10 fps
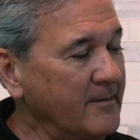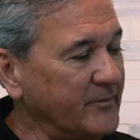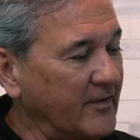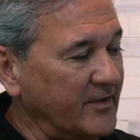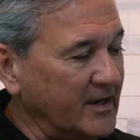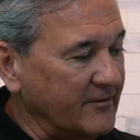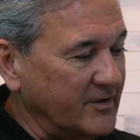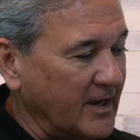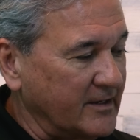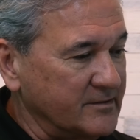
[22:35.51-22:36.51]
And then I've
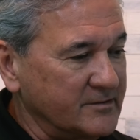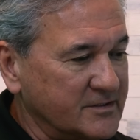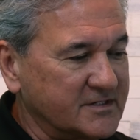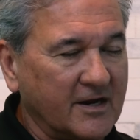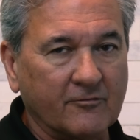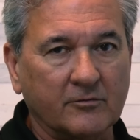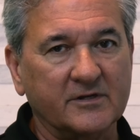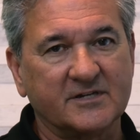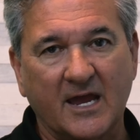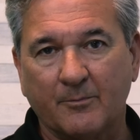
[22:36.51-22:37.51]
got several
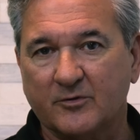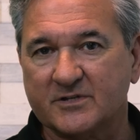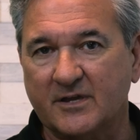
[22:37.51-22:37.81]
examples